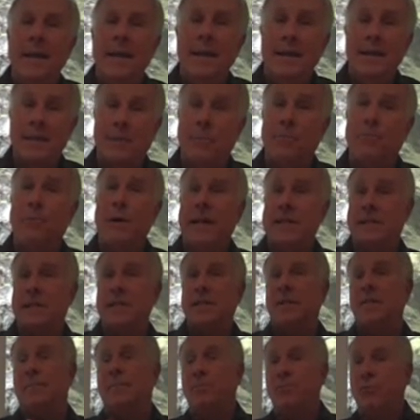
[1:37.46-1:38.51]
it's a
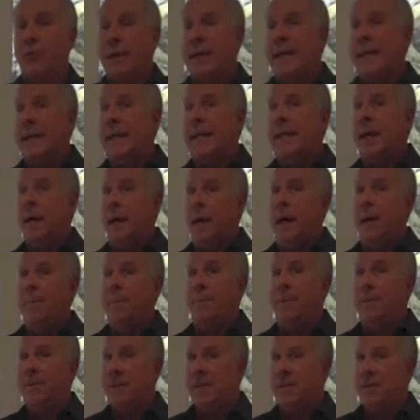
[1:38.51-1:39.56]
process of breaking
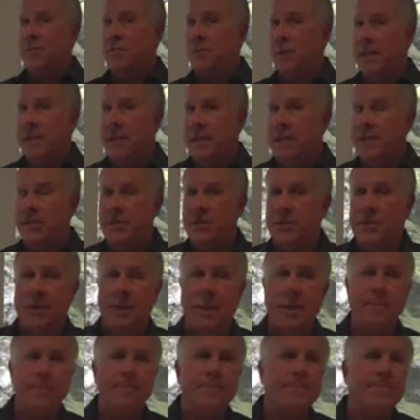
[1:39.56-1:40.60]
up this
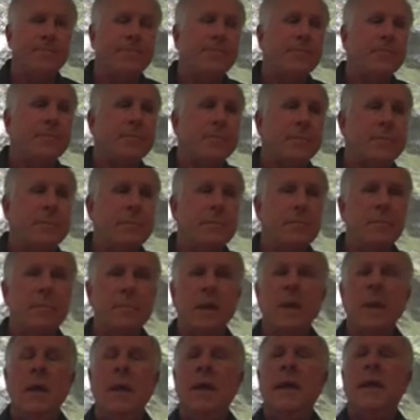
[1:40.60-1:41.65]
relationship.
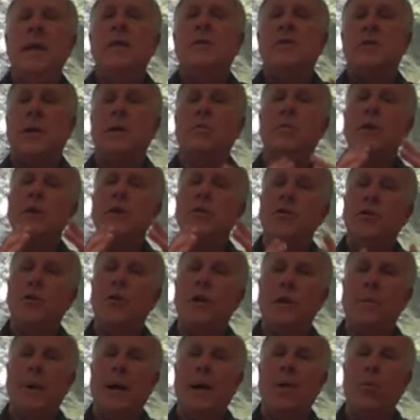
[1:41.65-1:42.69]
So I want to
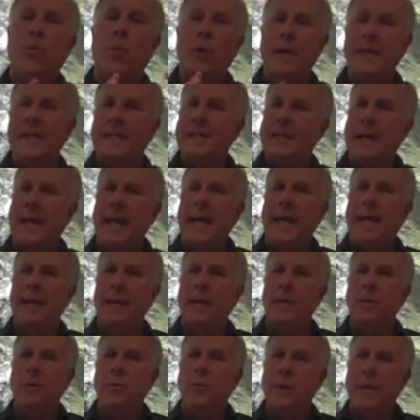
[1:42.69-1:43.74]
talk about what does
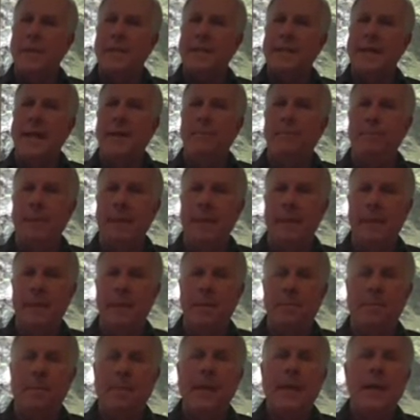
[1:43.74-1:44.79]
that
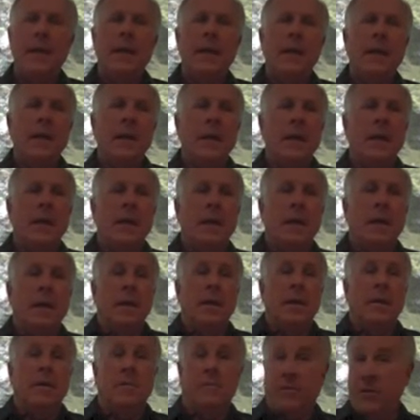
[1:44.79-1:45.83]
mean?
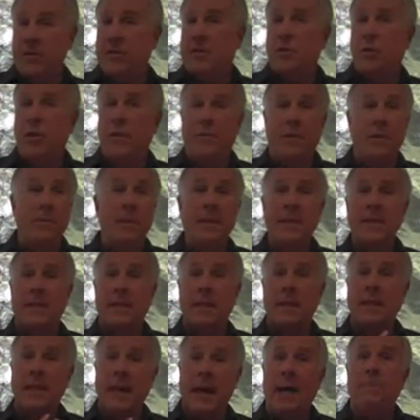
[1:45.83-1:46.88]
First off, it means a
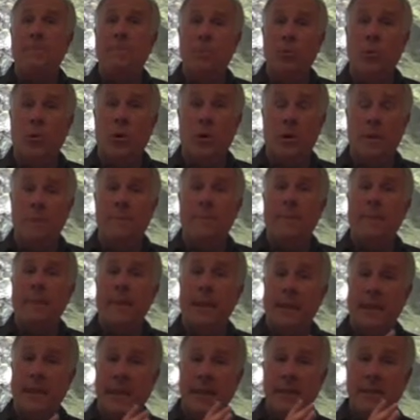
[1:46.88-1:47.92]
lot more
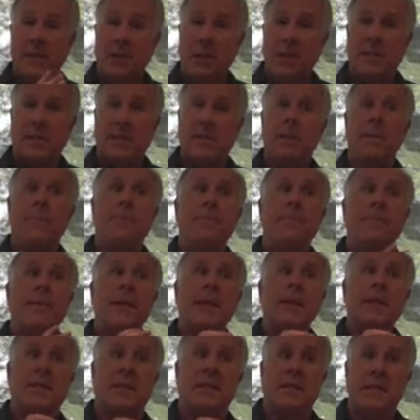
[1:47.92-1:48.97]
than just
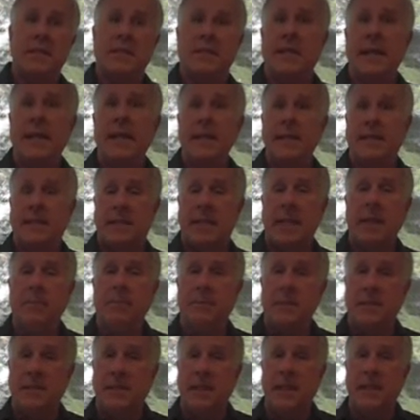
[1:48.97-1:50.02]
sustained
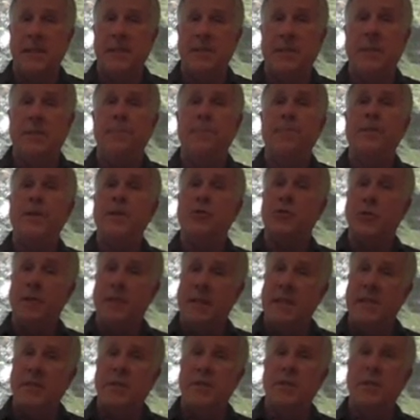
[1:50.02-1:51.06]
stabilization. The
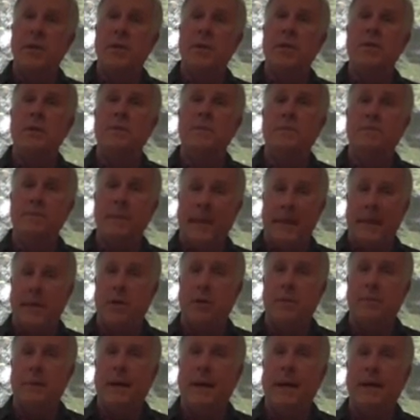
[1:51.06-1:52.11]
traditional
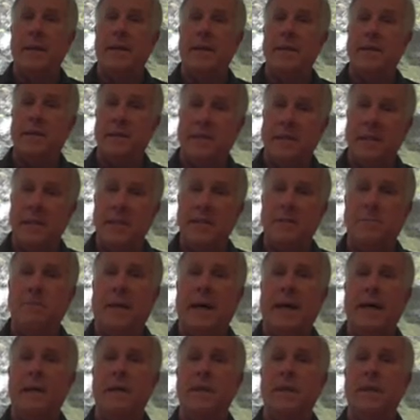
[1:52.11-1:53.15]
medical model, disease
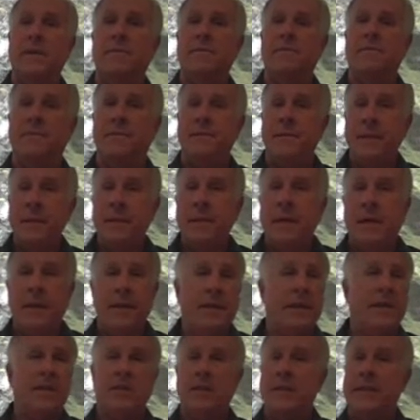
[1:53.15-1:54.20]
model of
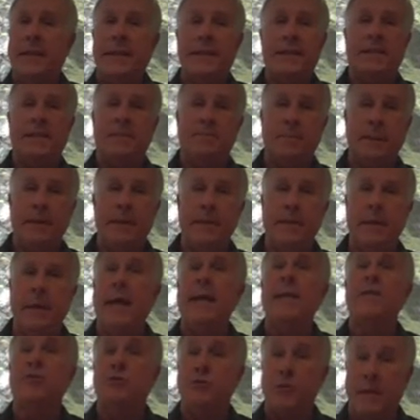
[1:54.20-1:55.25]
addiction
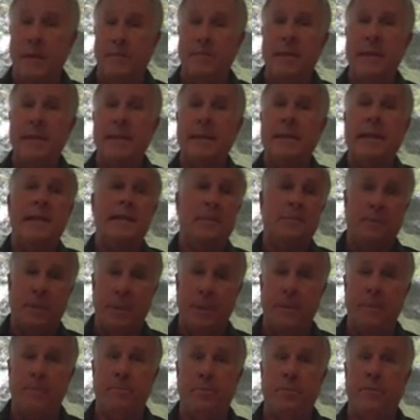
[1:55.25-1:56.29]
and treatment that's
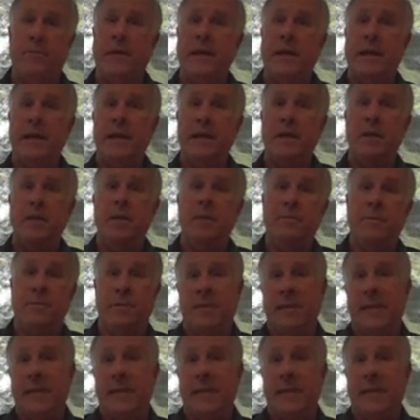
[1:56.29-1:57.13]
been prevailing for the